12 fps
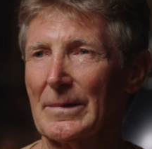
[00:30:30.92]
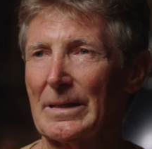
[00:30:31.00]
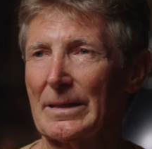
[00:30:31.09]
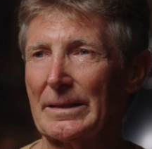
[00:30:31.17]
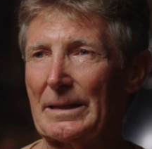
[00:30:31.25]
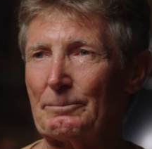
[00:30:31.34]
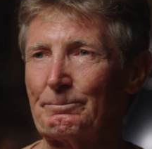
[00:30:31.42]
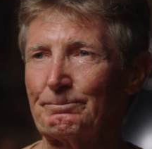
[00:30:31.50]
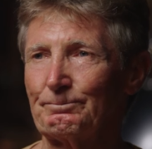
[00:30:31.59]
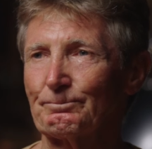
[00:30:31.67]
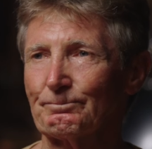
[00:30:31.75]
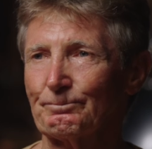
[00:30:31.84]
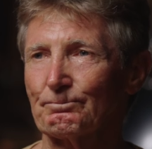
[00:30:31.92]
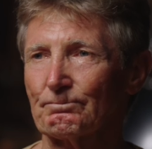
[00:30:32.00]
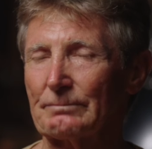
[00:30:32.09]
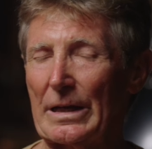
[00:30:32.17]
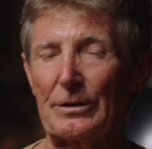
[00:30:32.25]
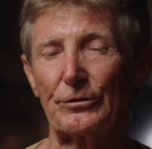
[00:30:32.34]
Yep.
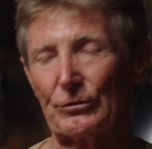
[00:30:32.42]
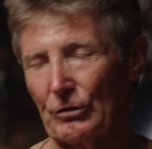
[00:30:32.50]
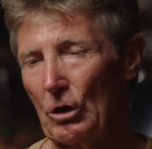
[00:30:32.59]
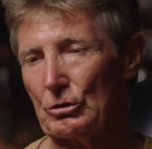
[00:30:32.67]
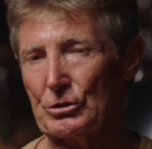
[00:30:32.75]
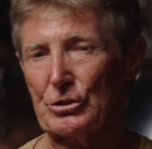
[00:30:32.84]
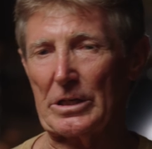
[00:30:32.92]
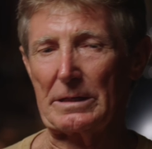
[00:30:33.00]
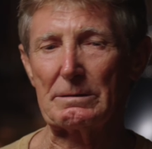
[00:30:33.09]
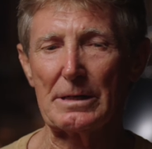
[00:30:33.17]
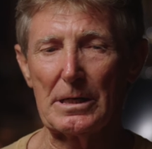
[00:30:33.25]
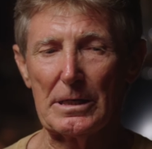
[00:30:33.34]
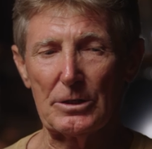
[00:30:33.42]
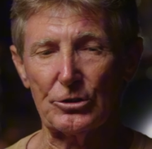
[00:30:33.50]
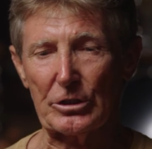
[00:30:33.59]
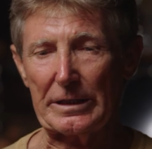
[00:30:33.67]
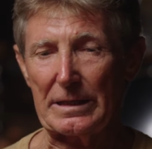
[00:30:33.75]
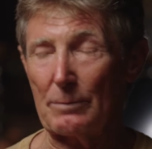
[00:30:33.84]
And as I told you, she
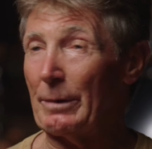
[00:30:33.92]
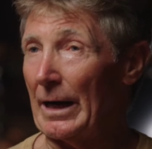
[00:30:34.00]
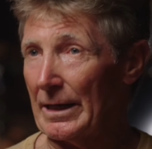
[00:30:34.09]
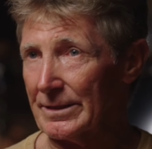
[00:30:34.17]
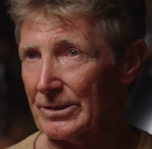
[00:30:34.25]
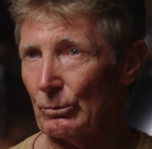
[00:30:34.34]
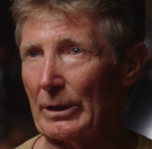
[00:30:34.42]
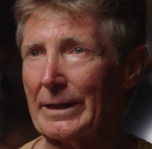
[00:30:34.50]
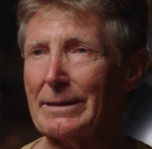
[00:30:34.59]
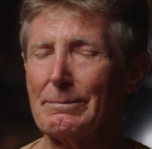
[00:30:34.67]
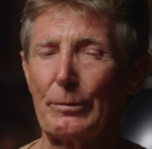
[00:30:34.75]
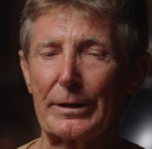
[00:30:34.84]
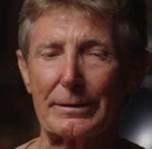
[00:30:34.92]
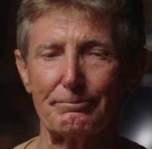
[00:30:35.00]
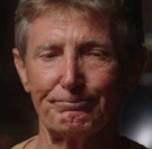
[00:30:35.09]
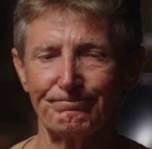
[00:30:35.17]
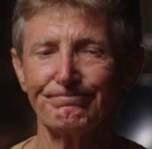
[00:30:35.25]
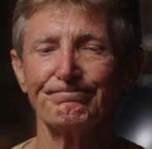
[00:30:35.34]
passed away, but
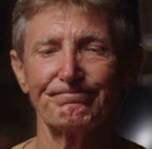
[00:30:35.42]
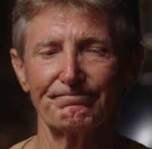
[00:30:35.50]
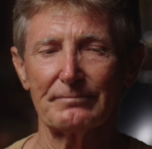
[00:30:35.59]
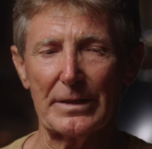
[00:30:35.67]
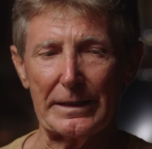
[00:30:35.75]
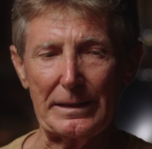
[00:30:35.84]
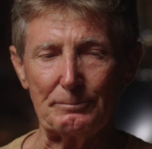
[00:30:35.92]
yeah.